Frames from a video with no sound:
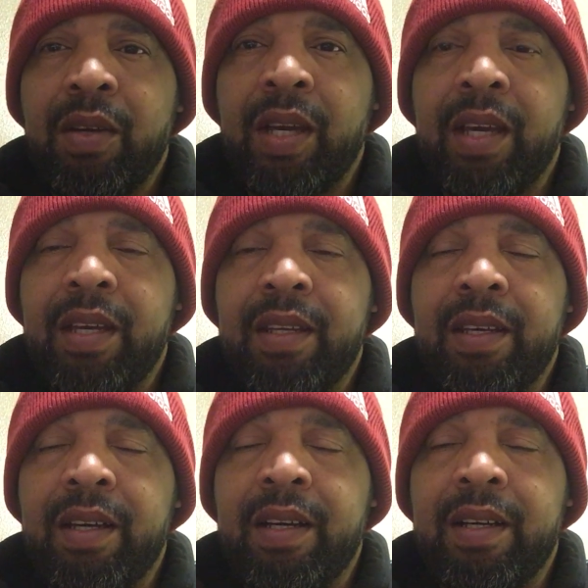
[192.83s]
and
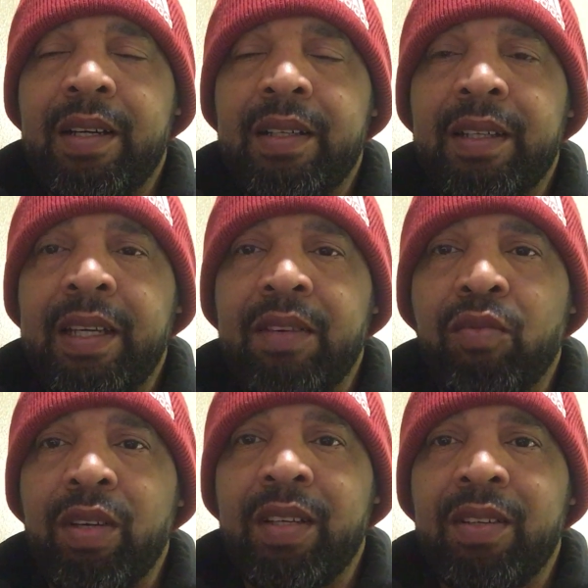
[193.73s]
uh, get
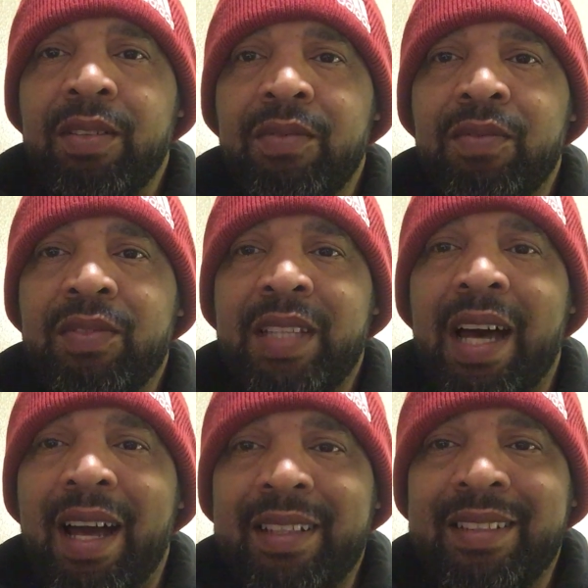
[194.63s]
rid of
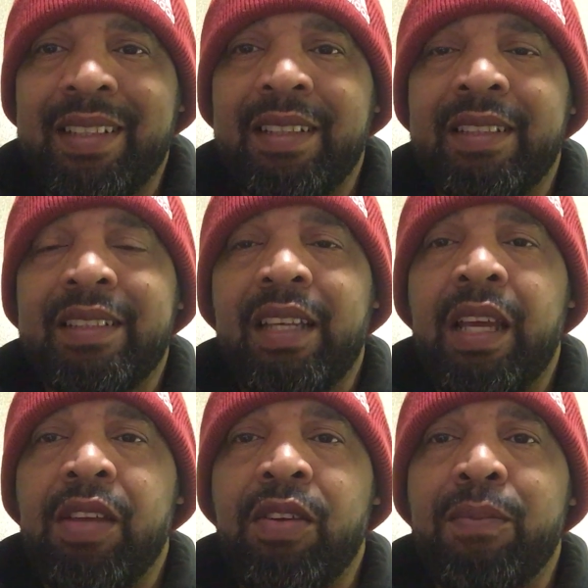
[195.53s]
toxins
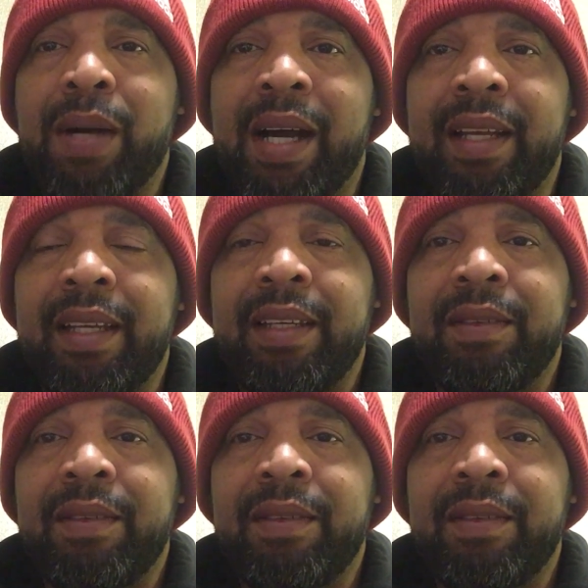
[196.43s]
in your body